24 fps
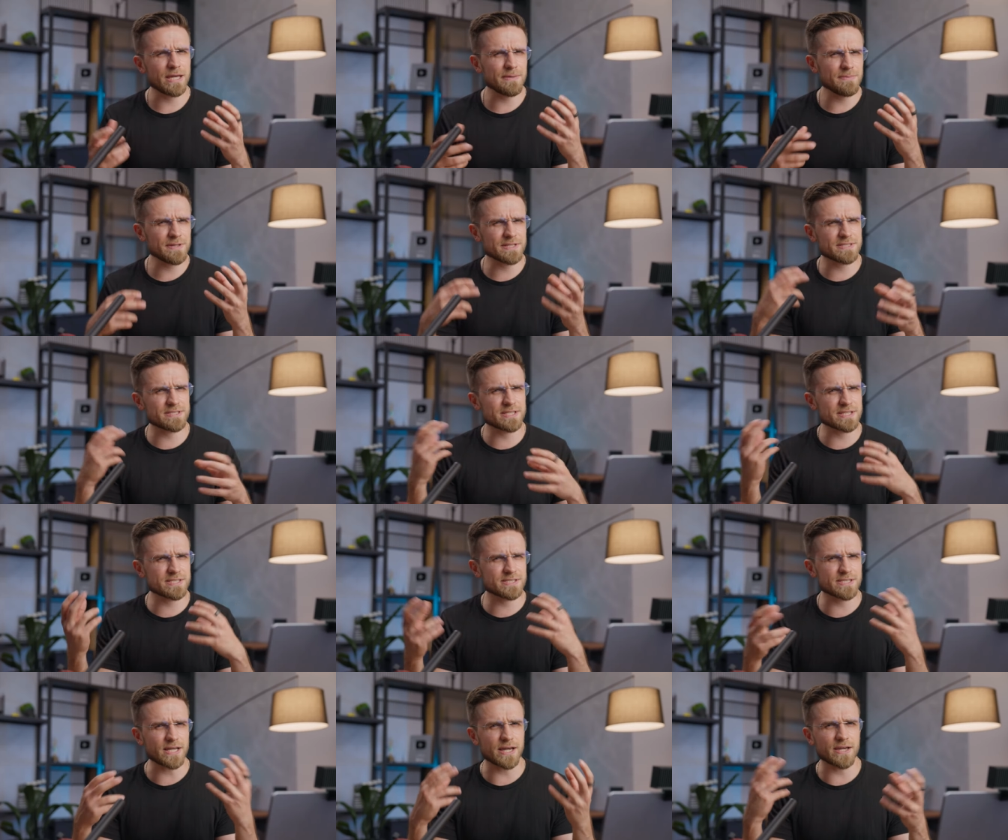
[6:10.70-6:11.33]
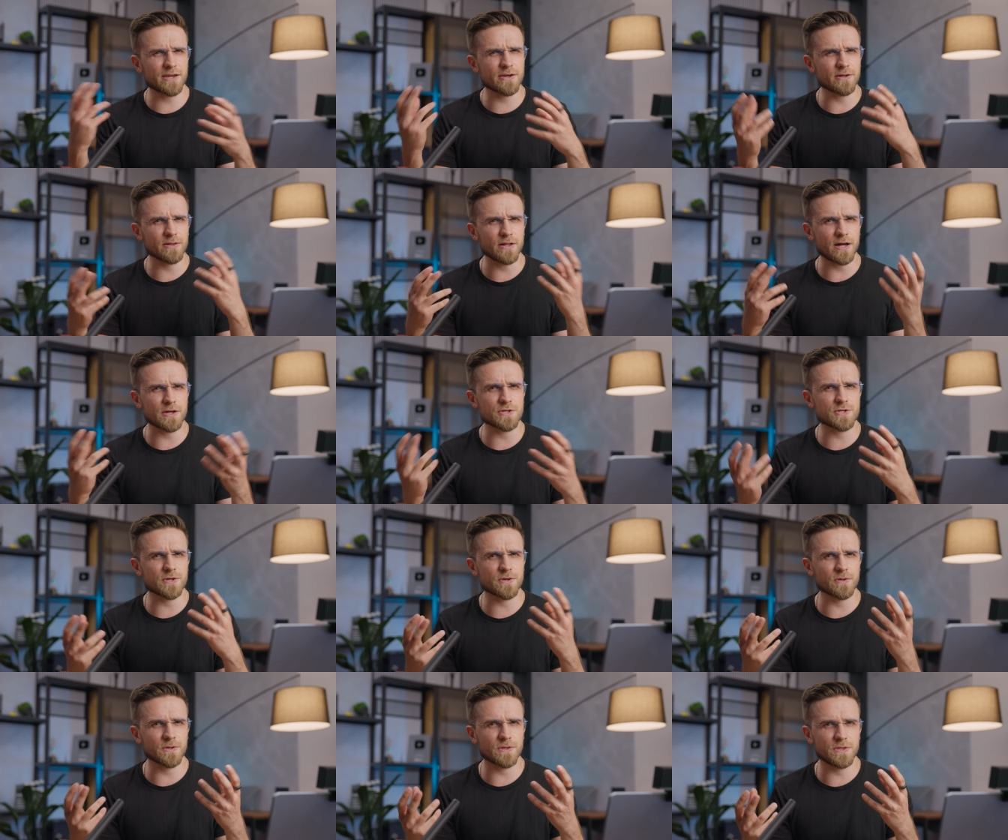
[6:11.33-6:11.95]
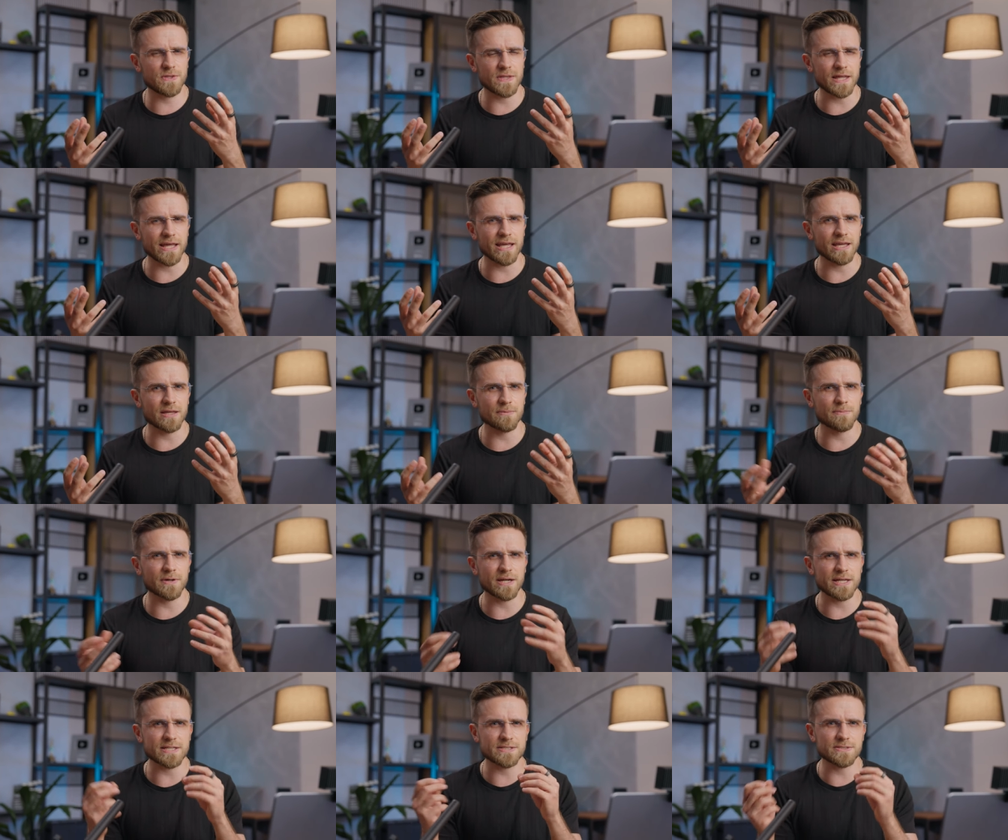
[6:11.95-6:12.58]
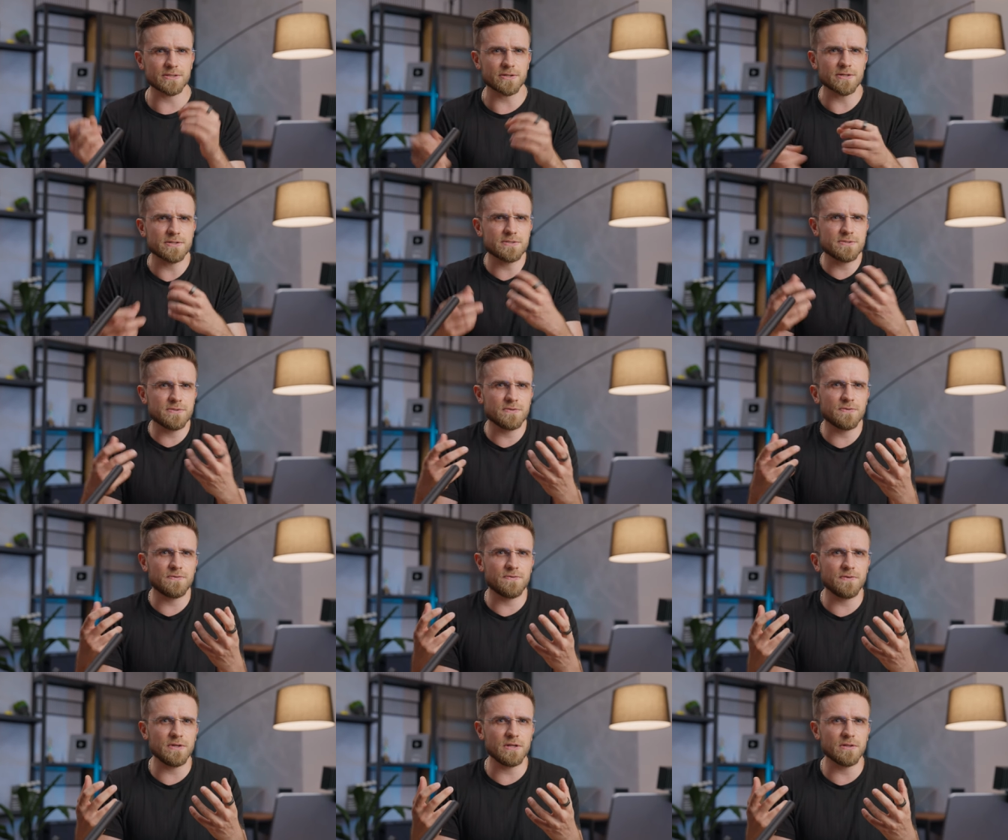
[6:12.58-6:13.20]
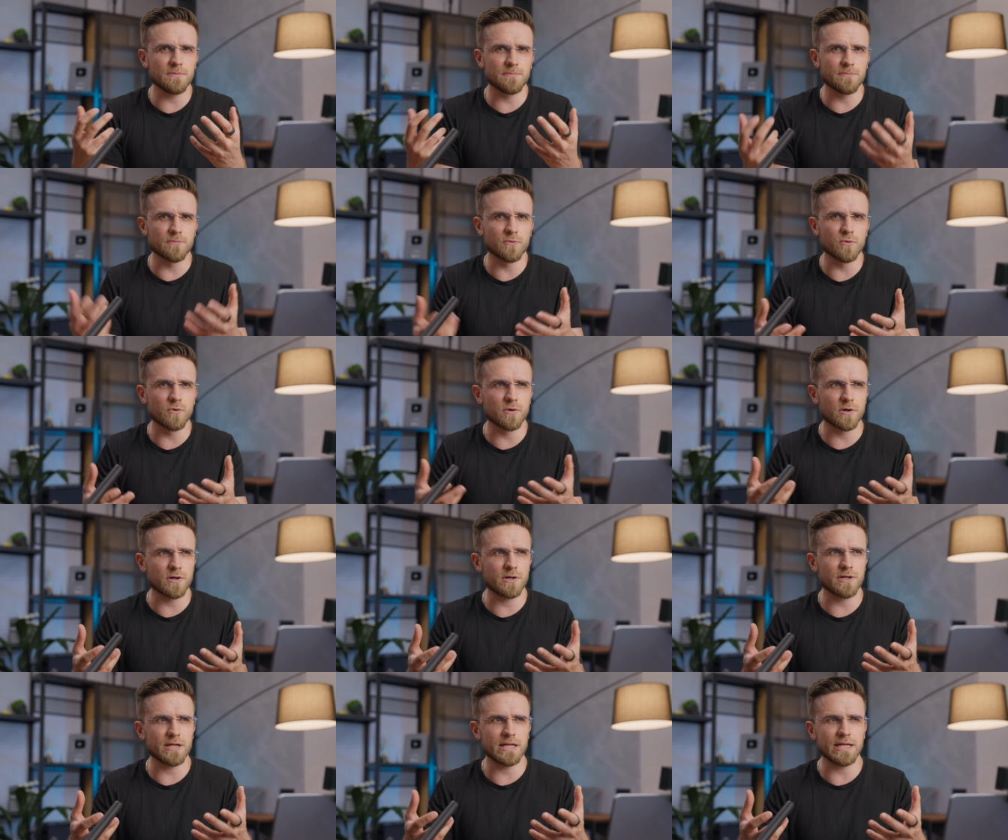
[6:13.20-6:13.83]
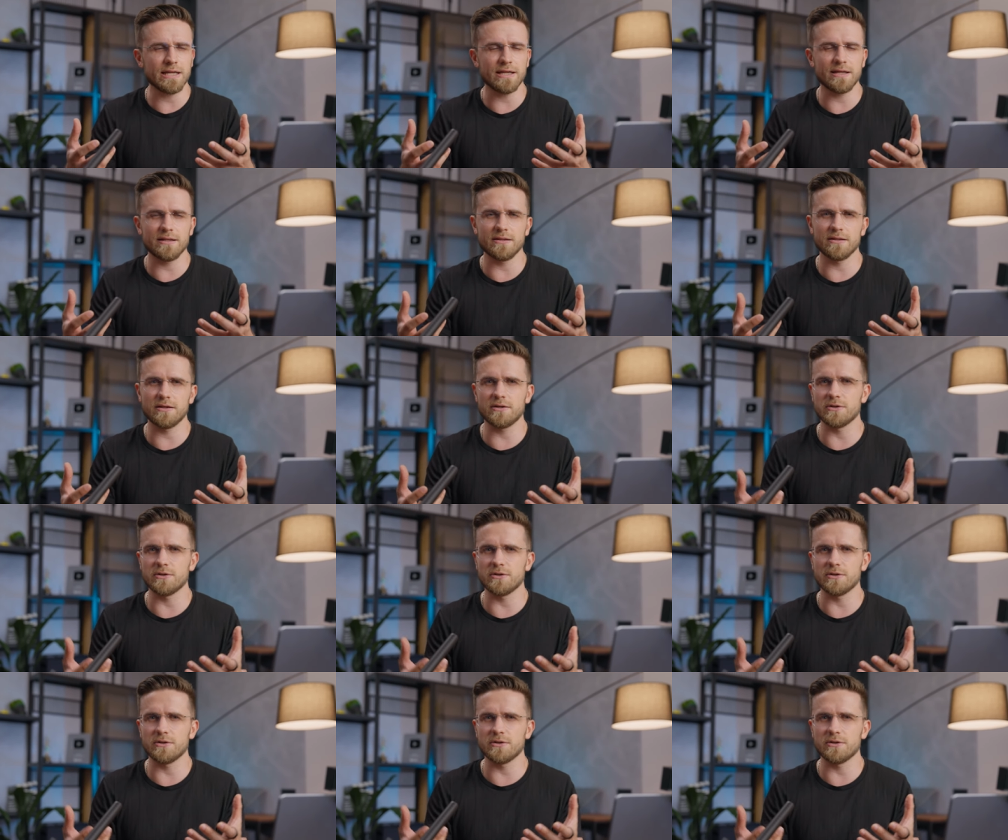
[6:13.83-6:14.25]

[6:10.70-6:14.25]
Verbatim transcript: Maybe it's a psychological thing, but I started to feel more in